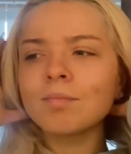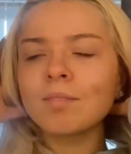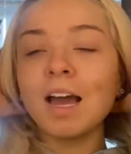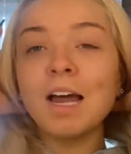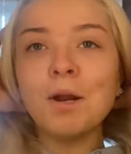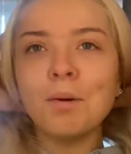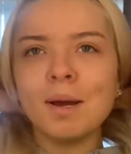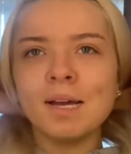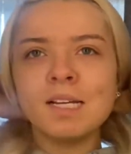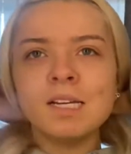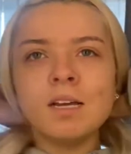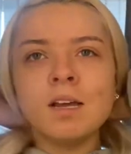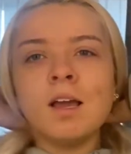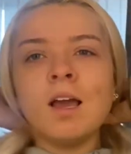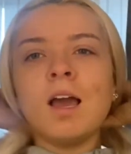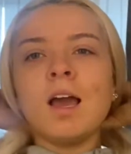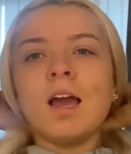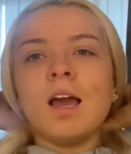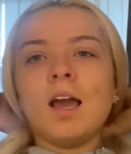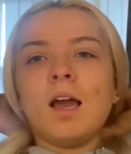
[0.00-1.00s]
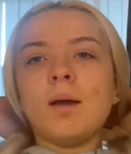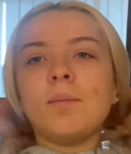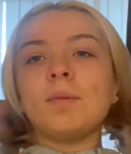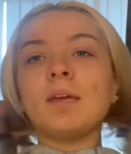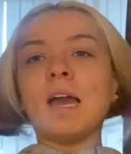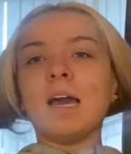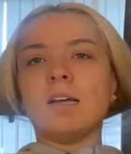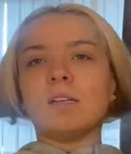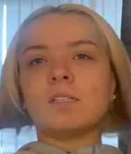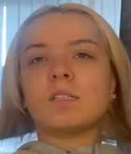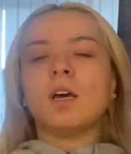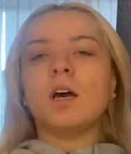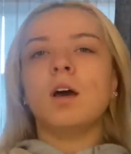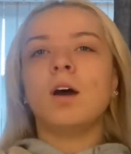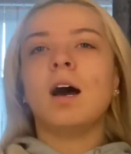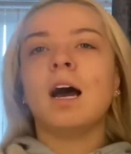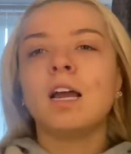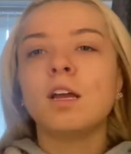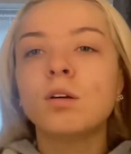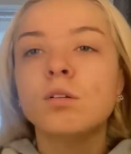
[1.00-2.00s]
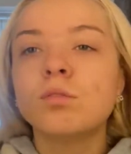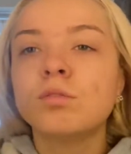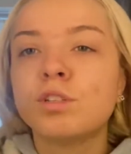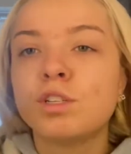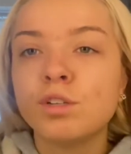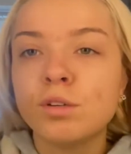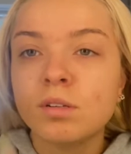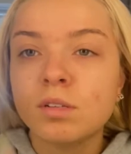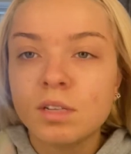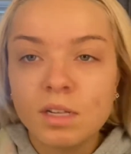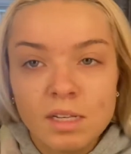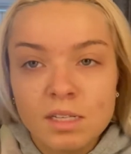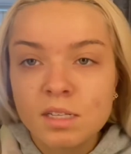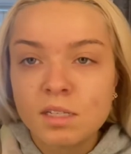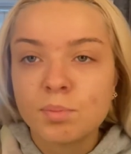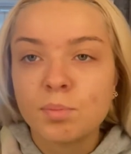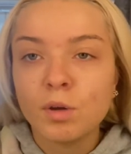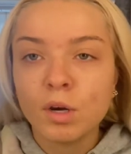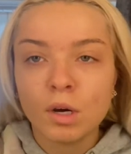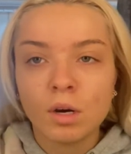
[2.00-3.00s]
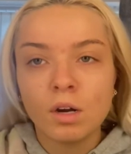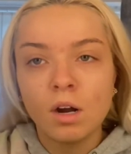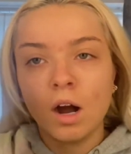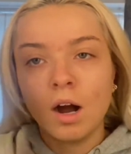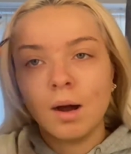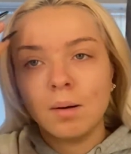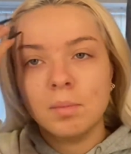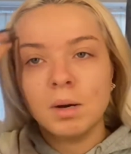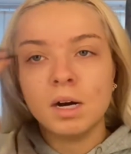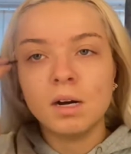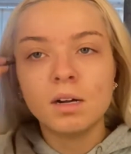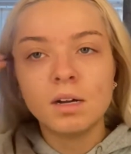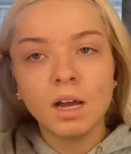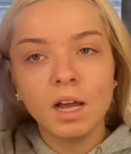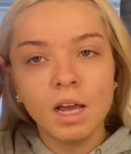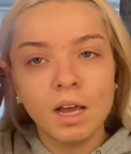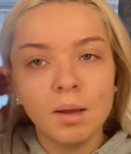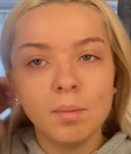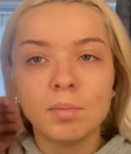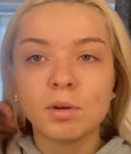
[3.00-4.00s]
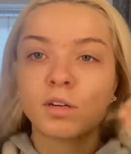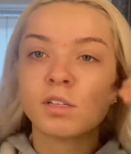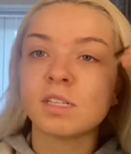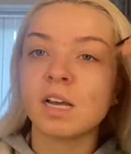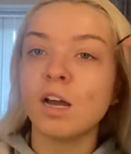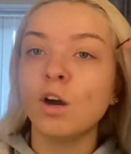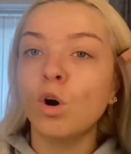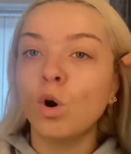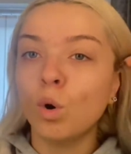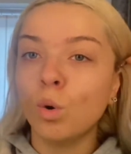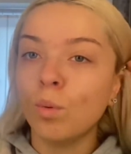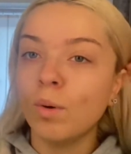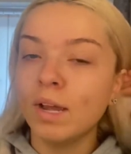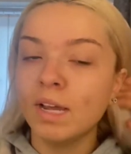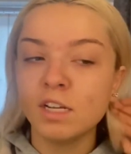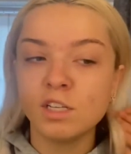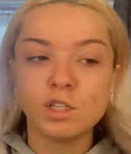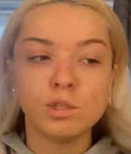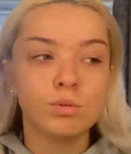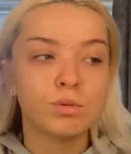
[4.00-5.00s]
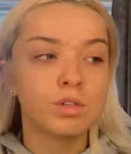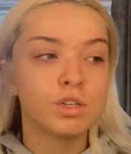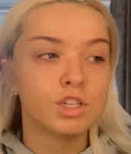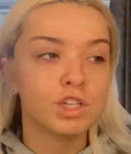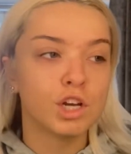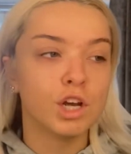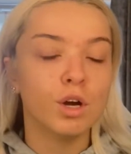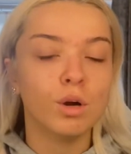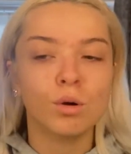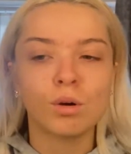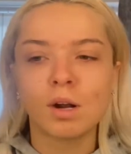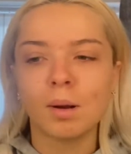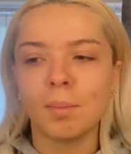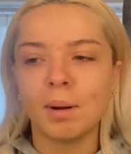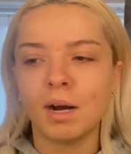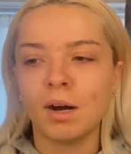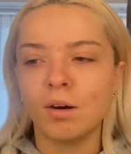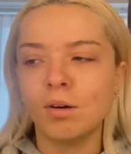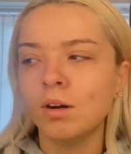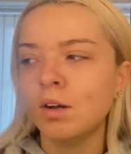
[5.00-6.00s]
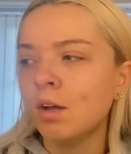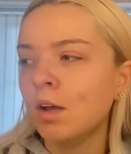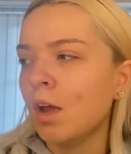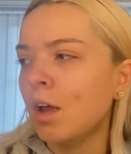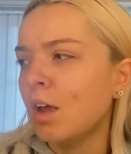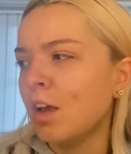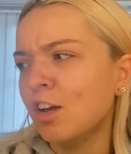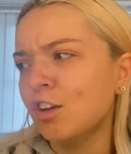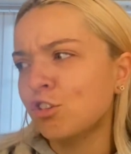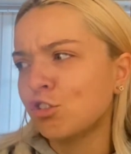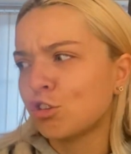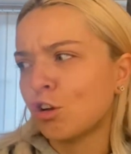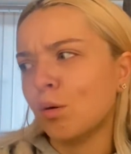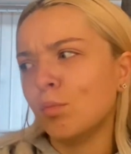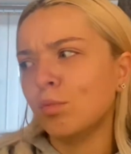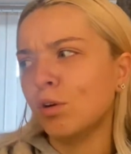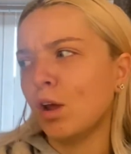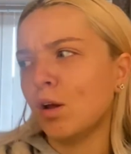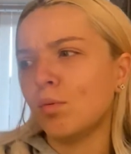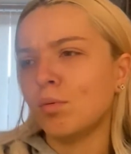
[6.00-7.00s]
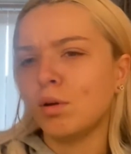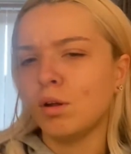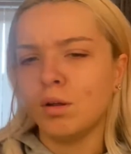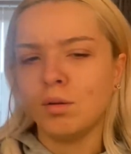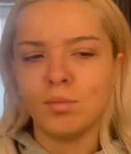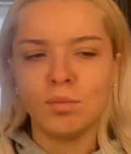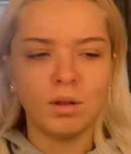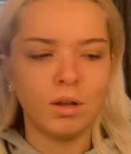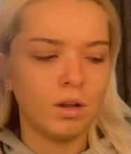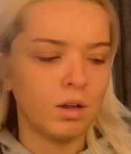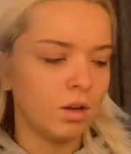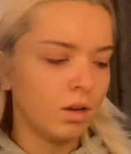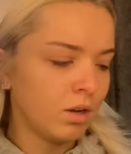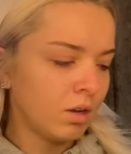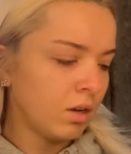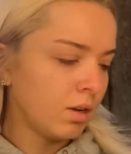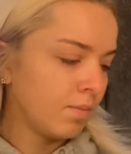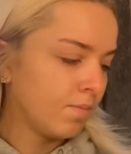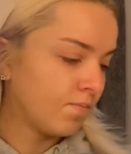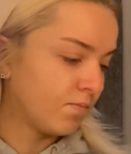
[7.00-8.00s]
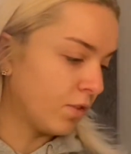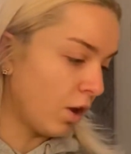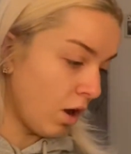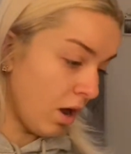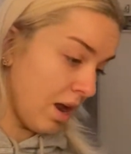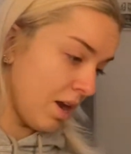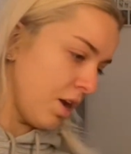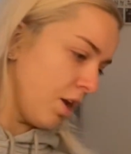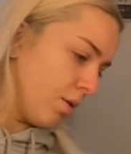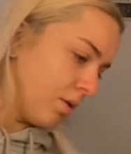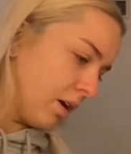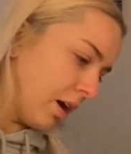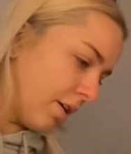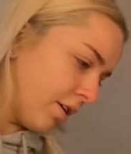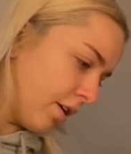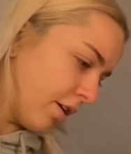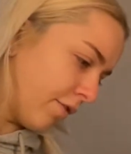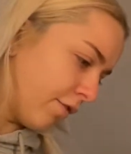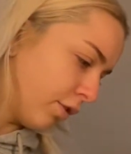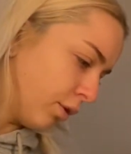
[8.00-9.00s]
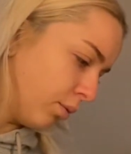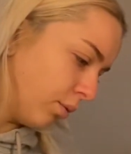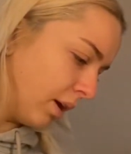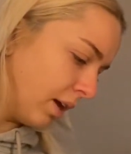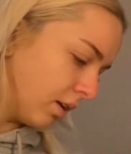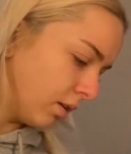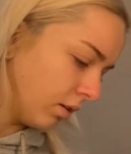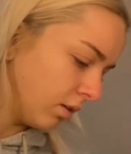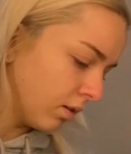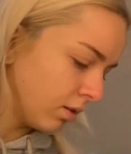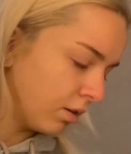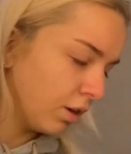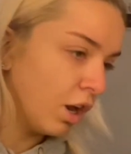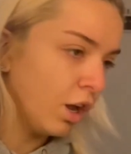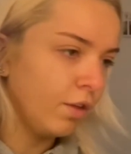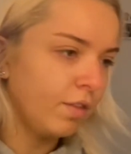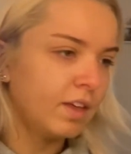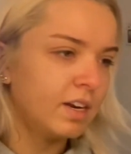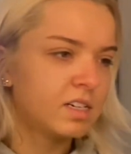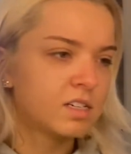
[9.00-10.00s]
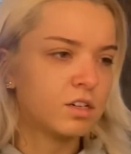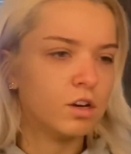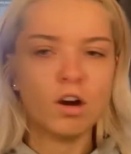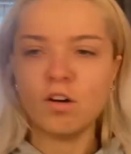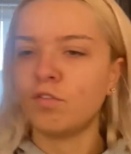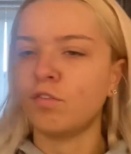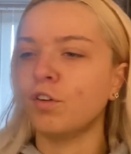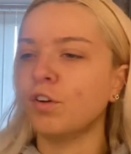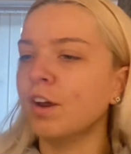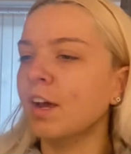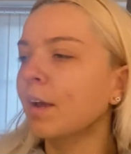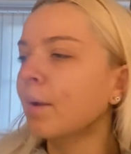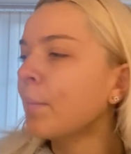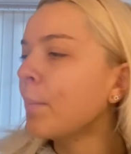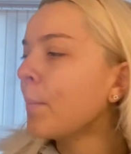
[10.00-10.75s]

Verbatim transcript: Anyway, um, yeah, so I always, this is pure karma um, because I always used to joke about insomnia, blah, blah. No, I know, I, full well know that it's not funny.